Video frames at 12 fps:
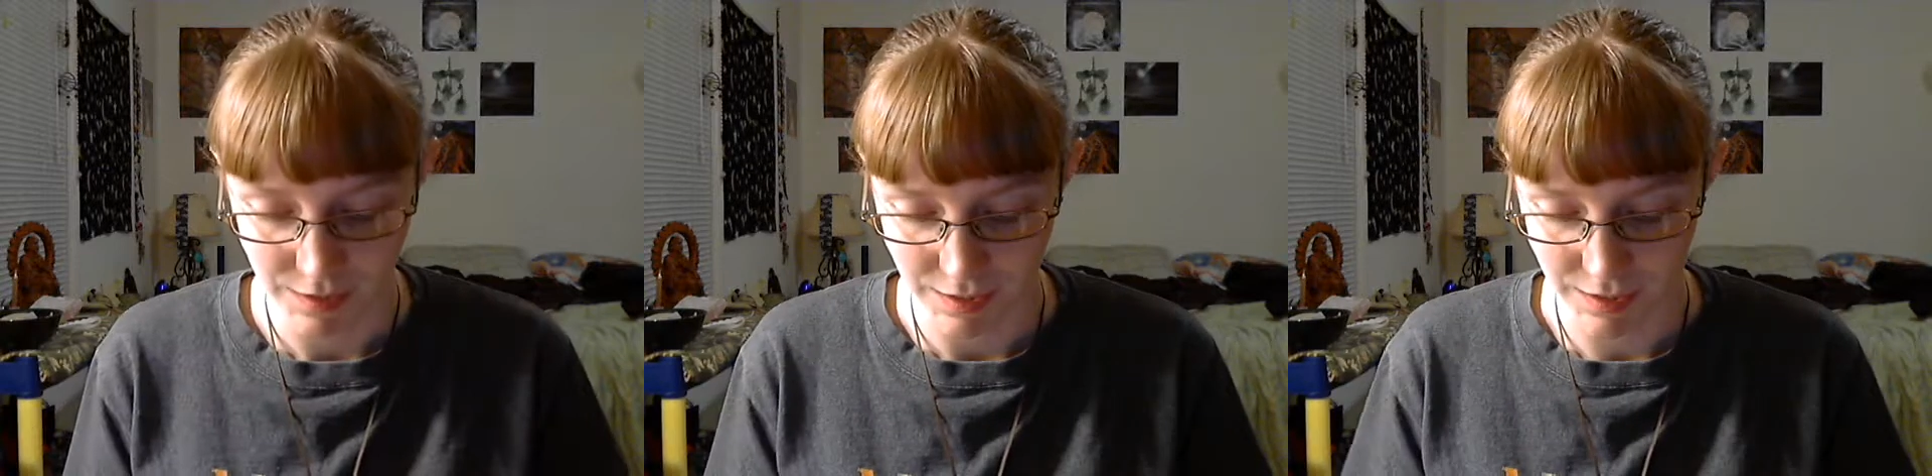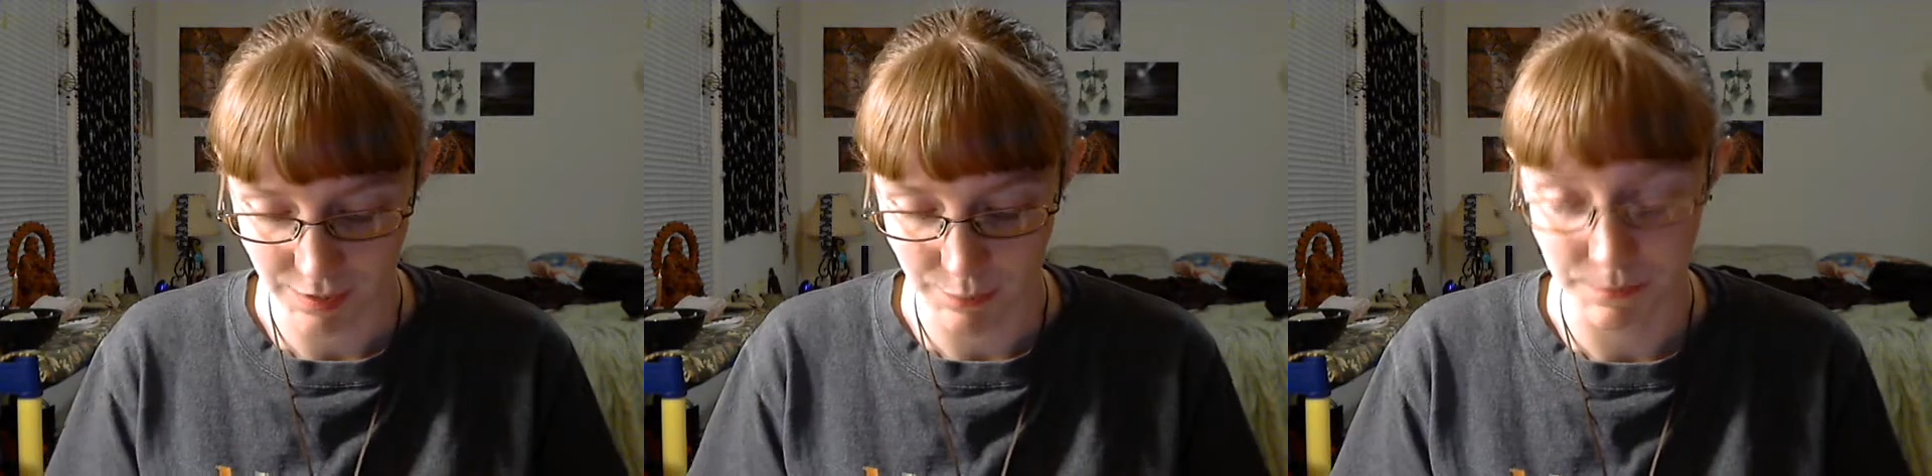
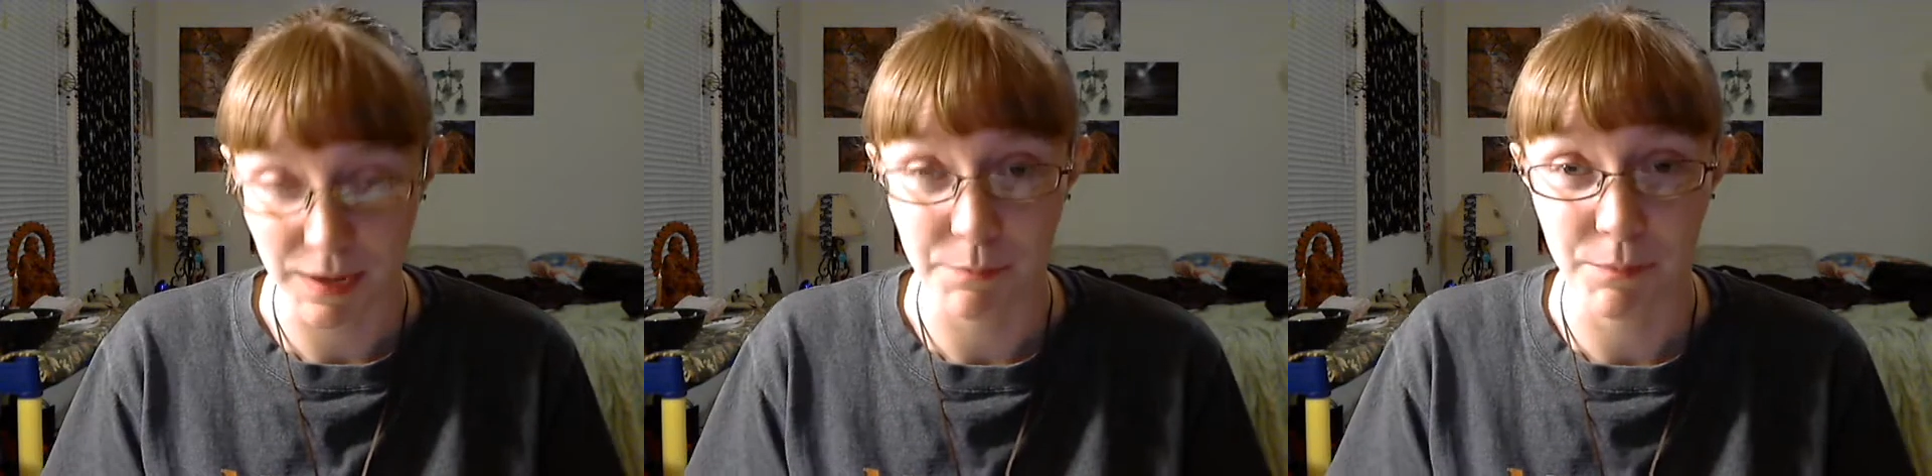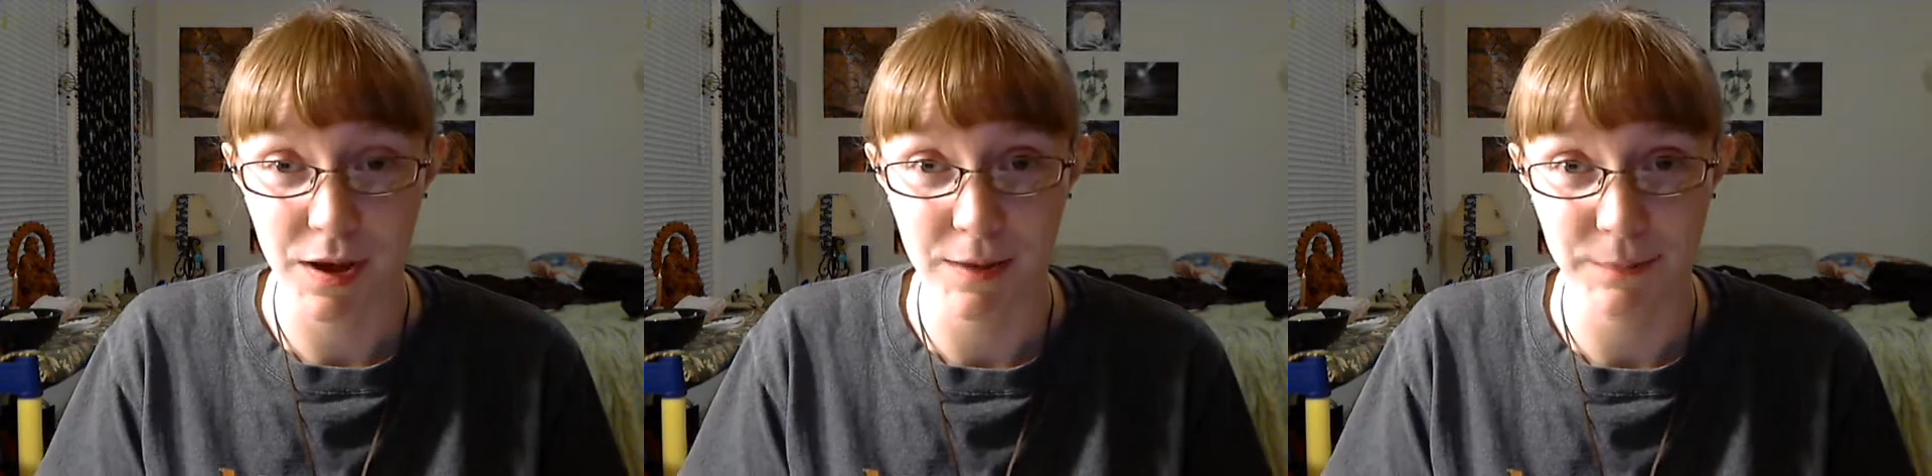Um, my
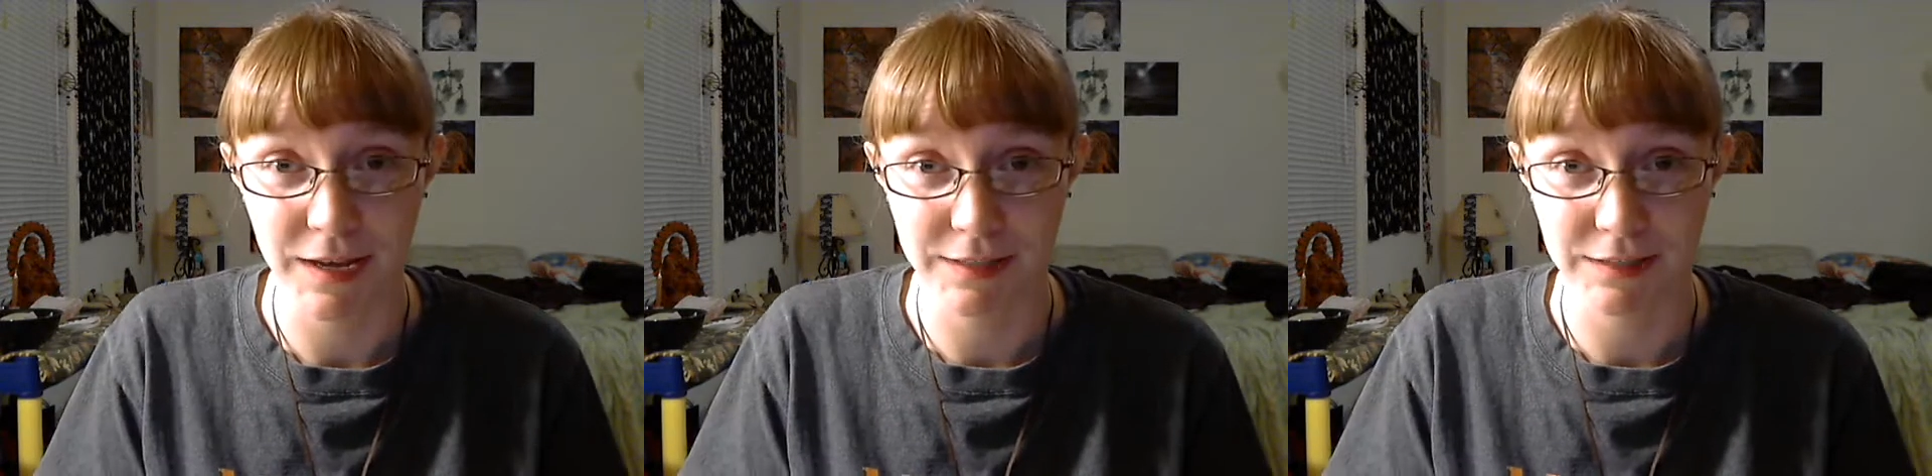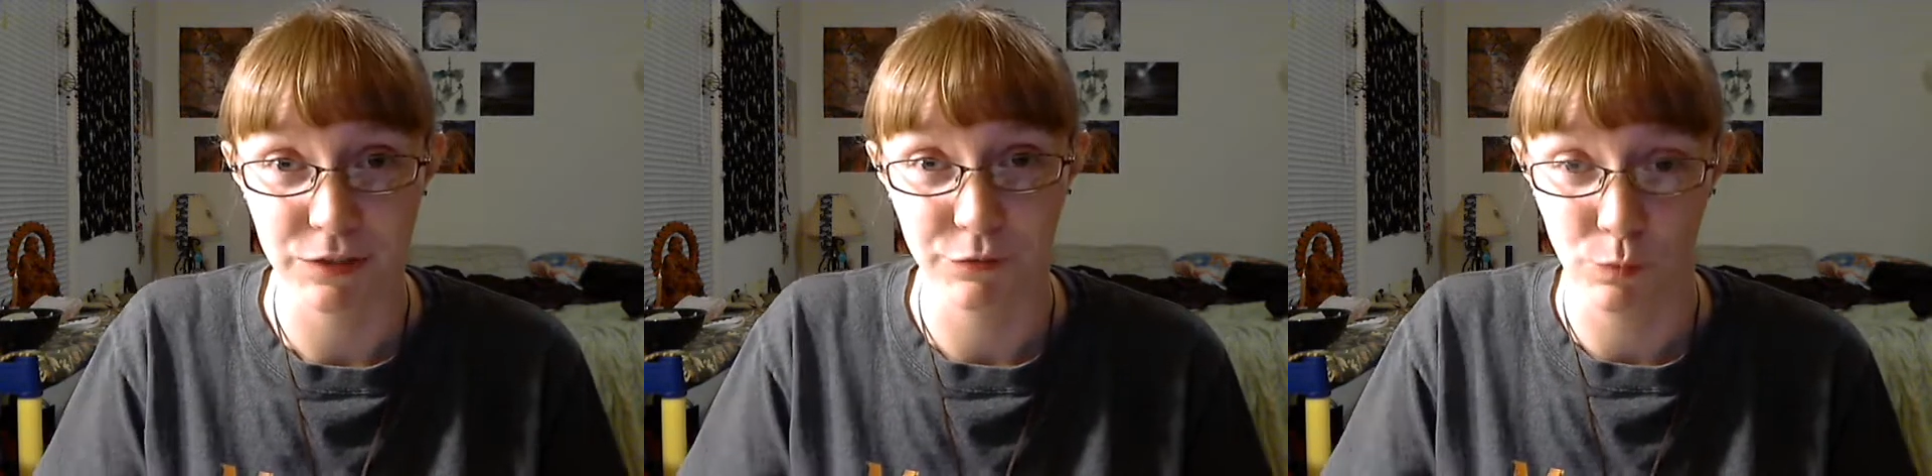mom got
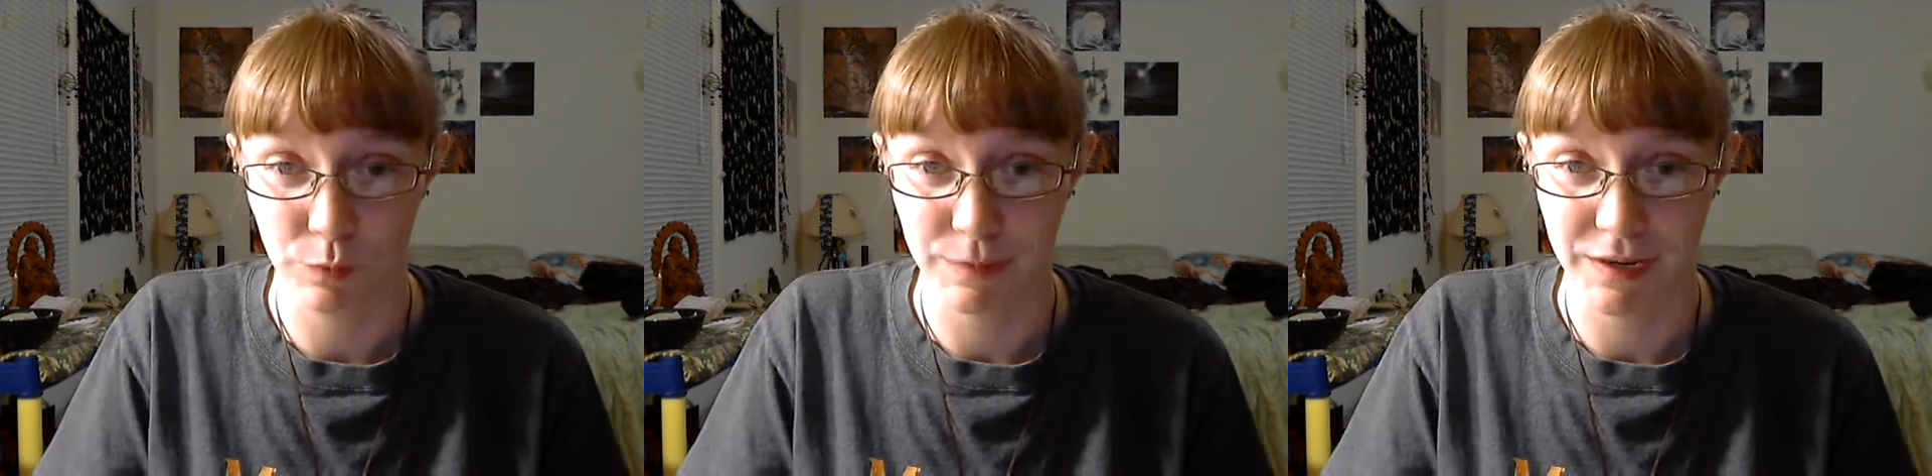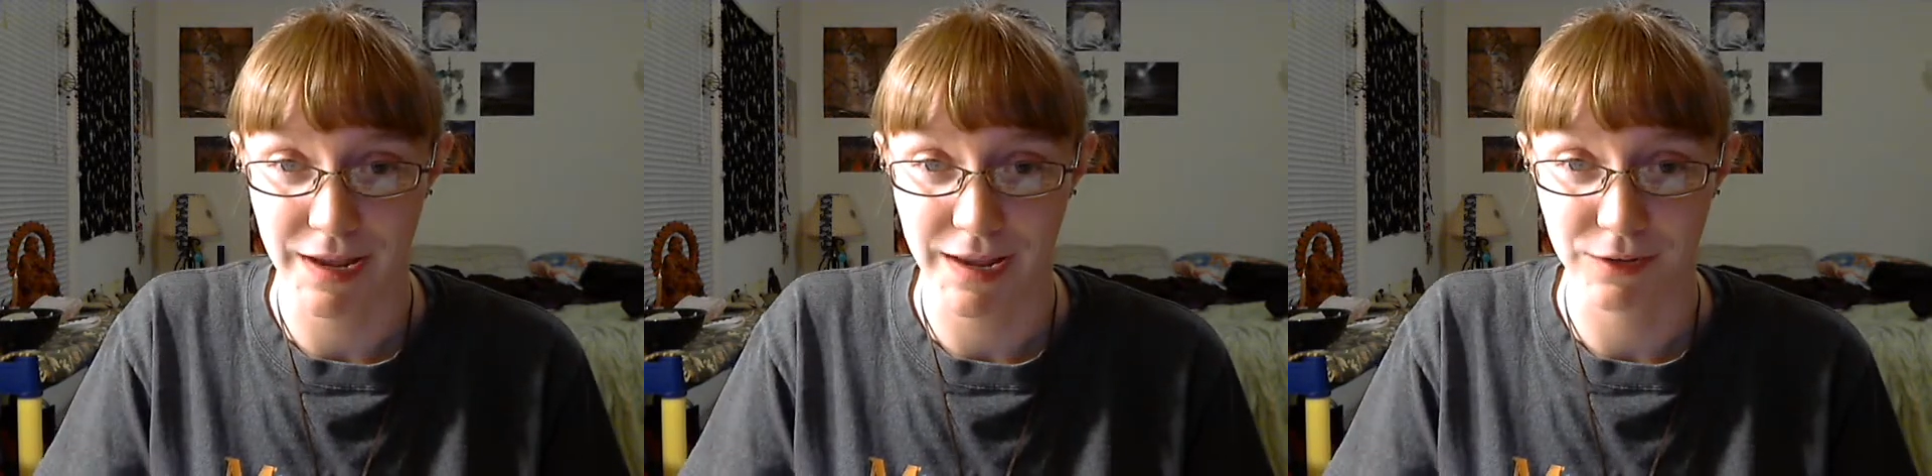this for
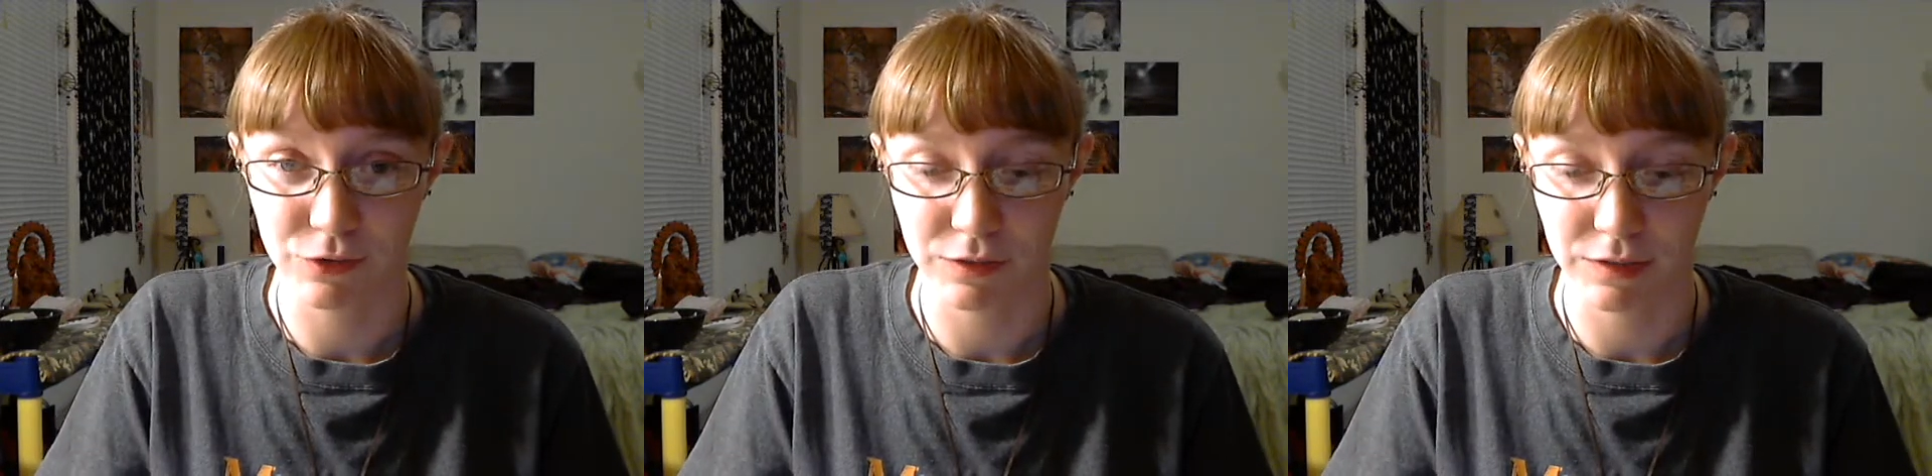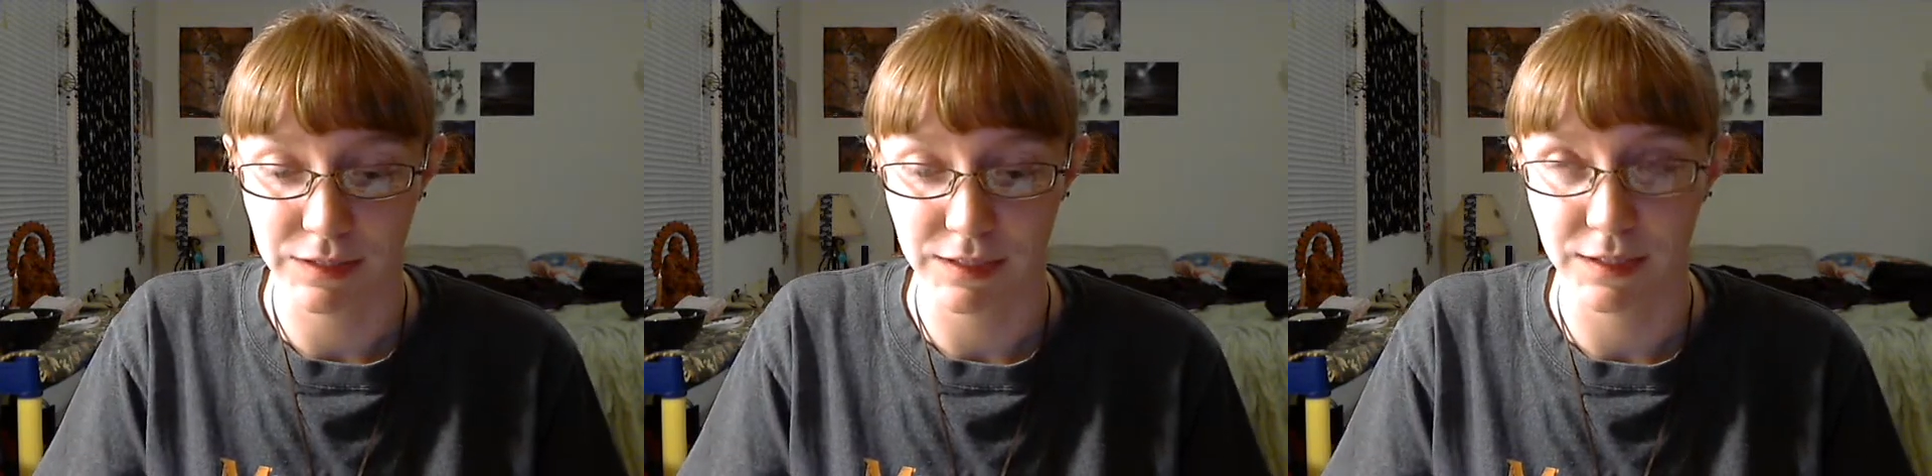me,
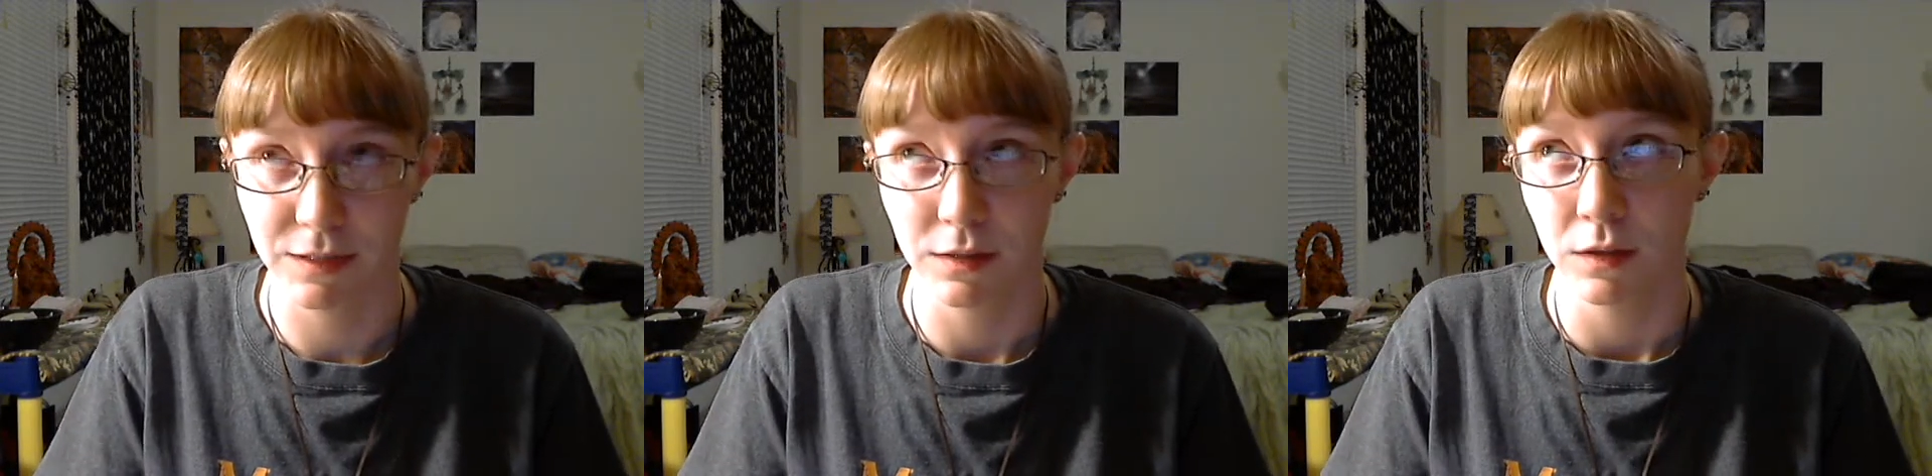actually,